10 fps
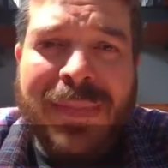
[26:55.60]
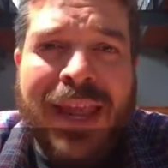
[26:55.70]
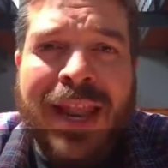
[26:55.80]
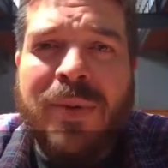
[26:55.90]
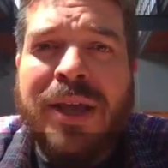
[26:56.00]

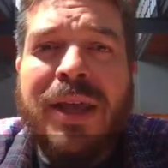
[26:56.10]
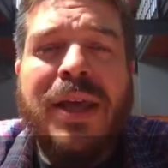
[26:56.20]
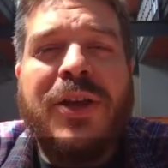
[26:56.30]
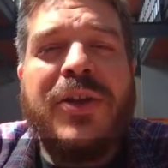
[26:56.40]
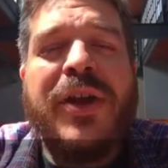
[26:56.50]
anyway,
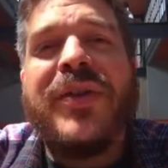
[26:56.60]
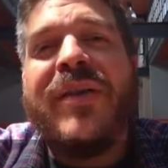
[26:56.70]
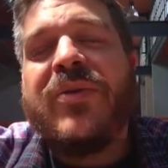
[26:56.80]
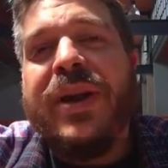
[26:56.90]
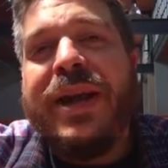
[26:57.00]
you guys
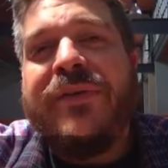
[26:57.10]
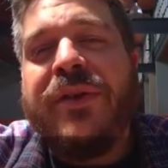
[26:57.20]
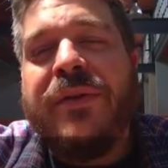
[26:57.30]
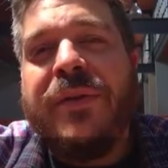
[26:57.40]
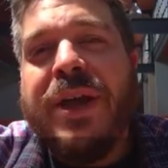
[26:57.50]
have a great
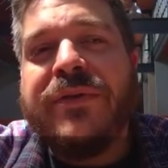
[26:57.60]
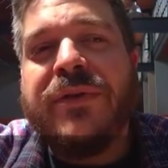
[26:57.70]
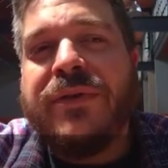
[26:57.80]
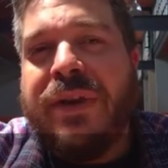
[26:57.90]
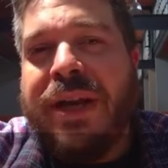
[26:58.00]
afternoon. Thanks
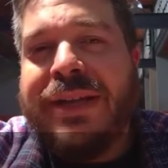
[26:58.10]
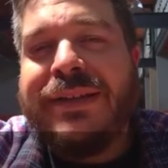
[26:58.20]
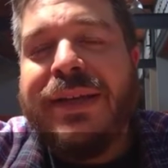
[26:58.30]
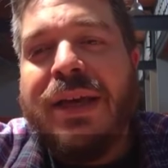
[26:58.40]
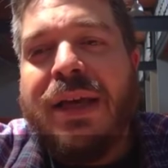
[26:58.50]
for joining
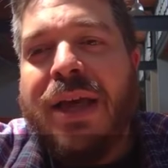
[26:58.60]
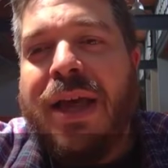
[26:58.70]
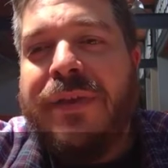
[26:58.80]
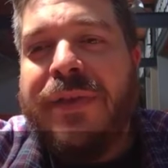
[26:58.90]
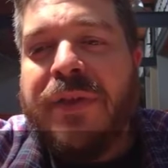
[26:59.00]
us.
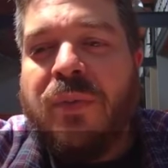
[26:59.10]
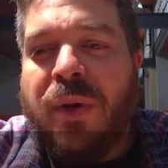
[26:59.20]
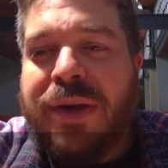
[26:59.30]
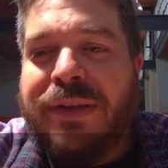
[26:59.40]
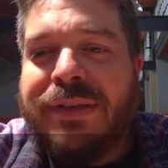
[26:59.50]
And this
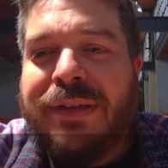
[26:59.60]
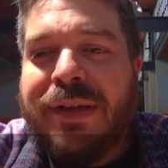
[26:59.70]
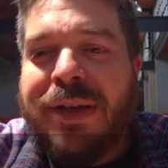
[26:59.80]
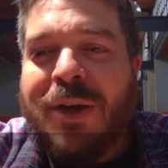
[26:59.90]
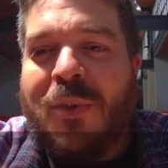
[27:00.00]
was,
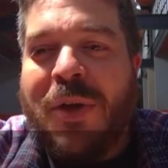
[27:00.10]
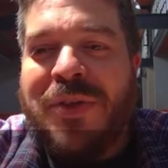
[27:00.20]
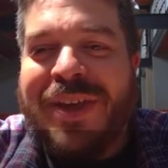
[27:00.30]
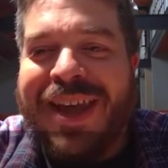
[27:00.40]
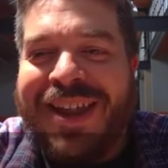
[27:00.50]

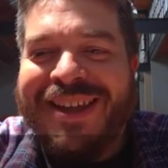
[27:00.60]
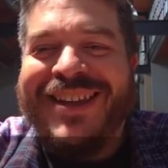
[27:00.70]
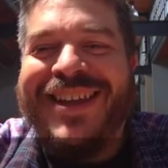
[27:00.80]
once again,